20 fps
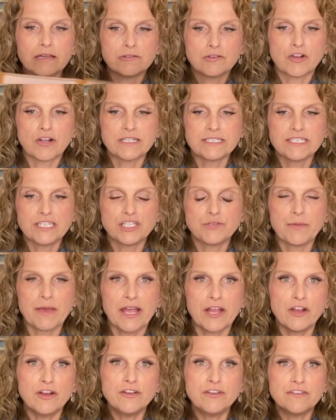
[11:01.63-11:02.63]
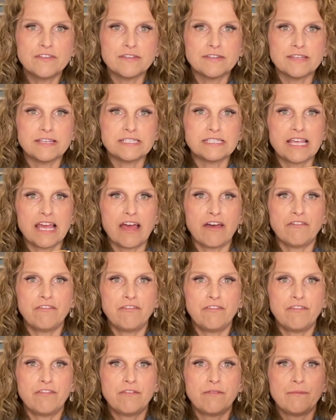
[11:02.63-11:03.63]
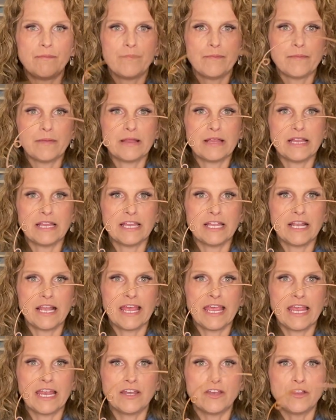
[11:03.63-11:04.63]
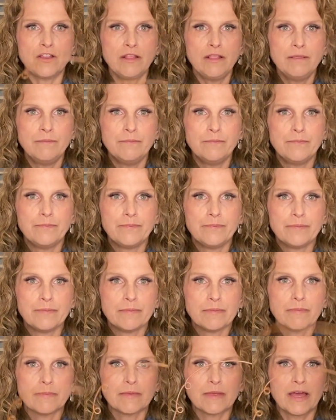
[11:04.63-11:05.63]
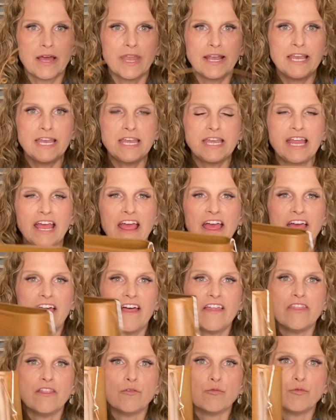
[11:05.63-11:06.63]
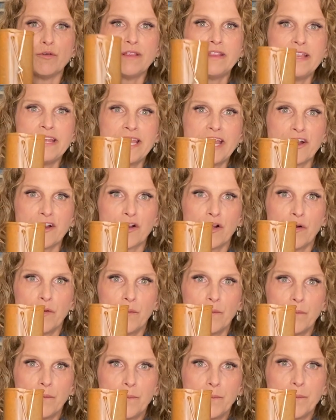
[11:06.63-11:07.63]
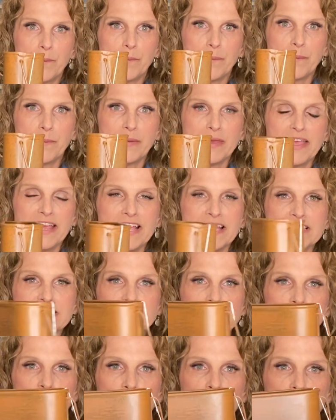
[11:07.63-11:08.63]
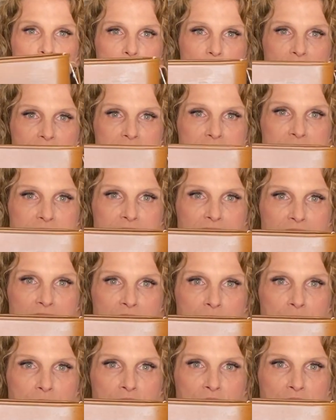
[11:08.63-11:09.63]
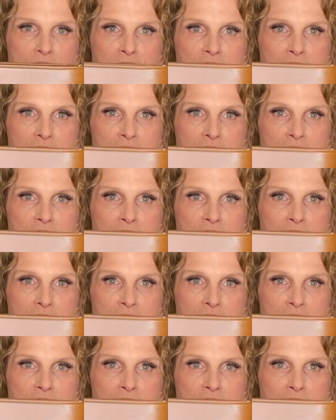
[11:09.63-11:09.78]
cross stitch backers. Does have a little handle on it, and they're really narrow. So they stand up very